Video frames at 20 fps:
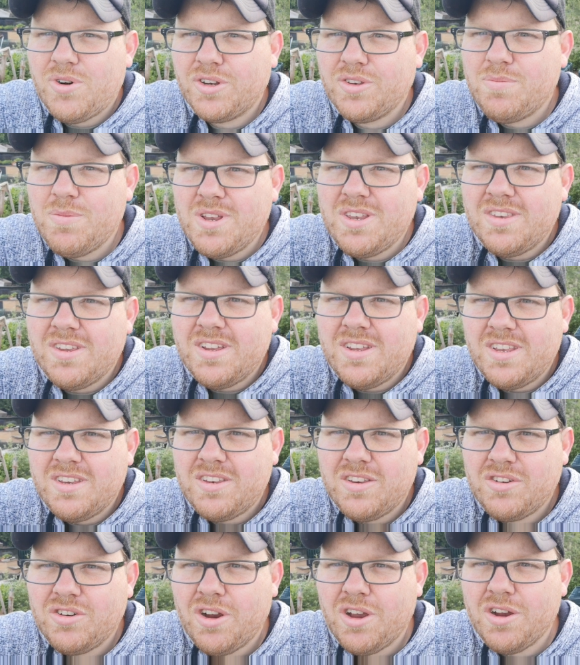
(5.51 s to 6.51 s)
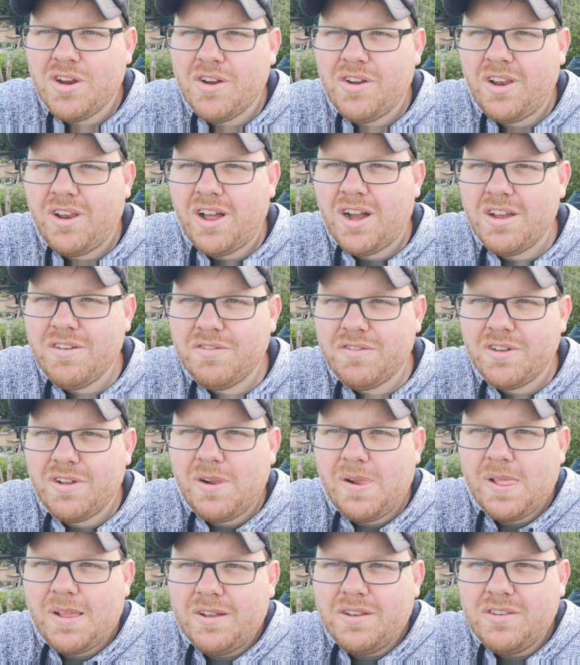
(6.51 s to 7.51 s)
Ross Minton, this is Grow Your Own Life.
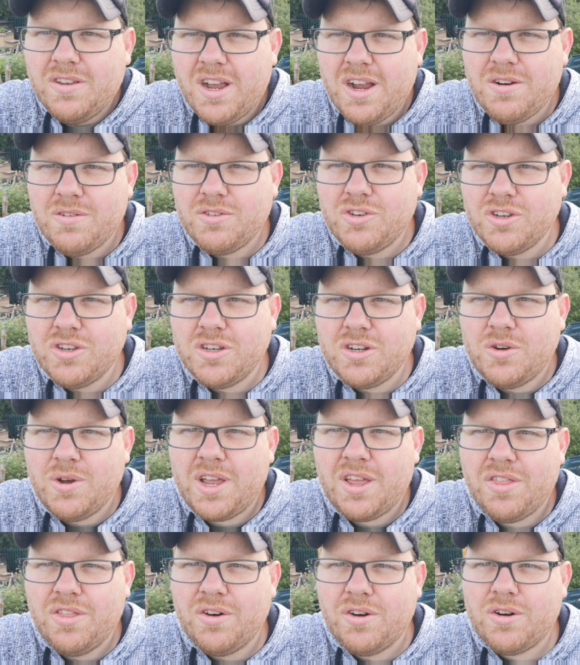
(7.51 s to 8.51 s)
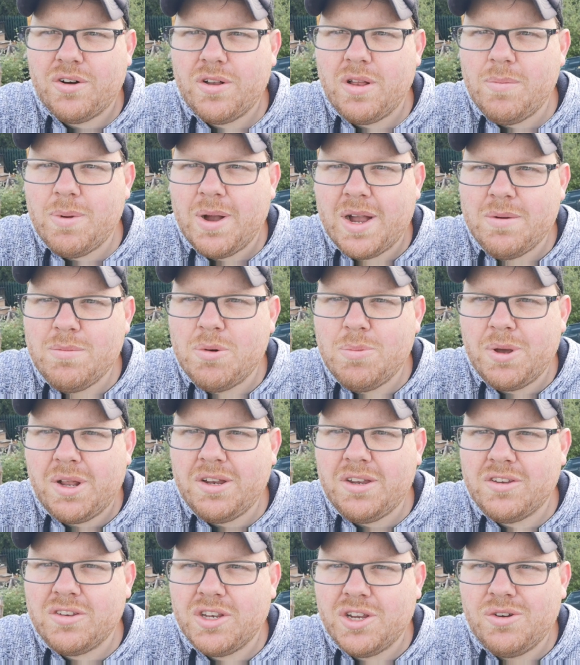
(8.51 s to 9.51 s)
So, just a quick thought about
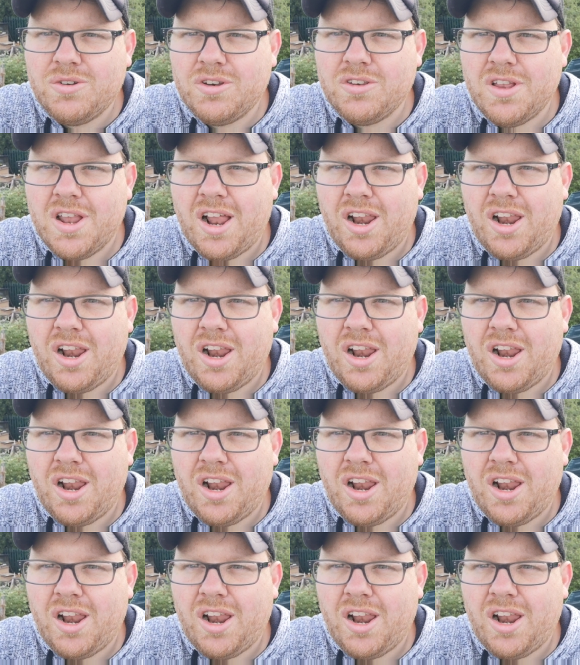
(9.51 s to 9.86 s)
mobility scooters and